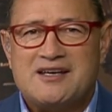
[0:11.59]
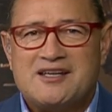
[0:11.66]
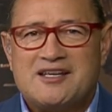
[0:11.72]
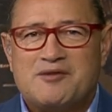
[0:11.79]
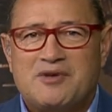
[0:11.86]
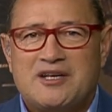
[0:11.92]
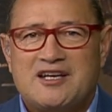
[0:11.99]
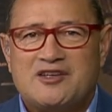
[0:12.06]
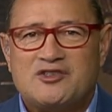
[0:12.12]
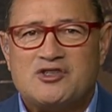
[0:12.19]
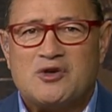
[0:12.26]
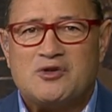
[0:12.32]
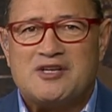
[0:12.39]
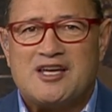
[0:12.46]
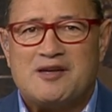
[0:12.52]
Comedian
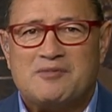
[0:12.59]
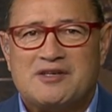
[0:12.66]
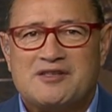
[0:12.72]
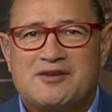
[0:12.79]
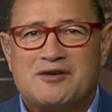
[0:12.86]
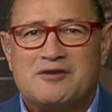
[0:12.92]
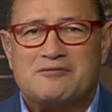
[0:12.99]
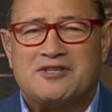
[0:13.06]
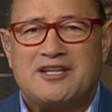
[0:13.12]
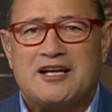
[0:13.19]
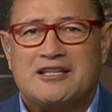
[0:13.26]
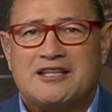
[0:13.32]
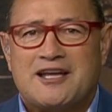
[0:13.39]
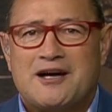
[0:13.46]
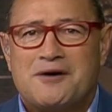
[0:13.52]
Joe Daymond of Te
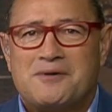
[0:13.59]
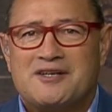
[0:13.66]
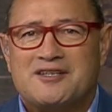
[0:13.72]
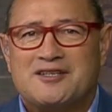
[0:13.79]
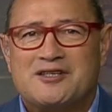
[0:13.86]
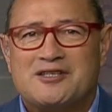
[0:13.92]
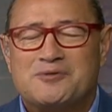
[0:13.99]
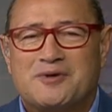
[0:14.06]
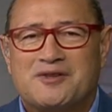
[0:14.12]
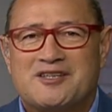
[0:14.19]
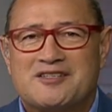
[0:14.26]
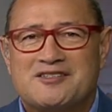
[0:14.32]
Atiawa is with